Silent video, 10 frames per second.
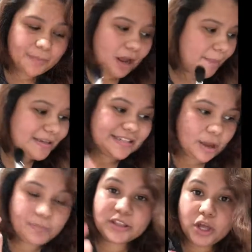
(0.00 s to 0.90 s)
comment
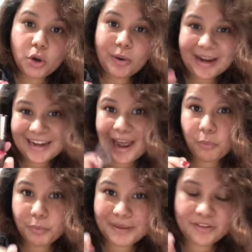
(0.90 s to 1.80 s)
down below and I
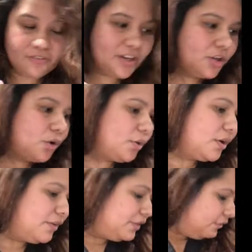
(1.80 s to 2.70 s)
will make a video
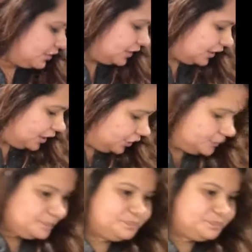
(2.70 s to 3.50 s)
of everything here.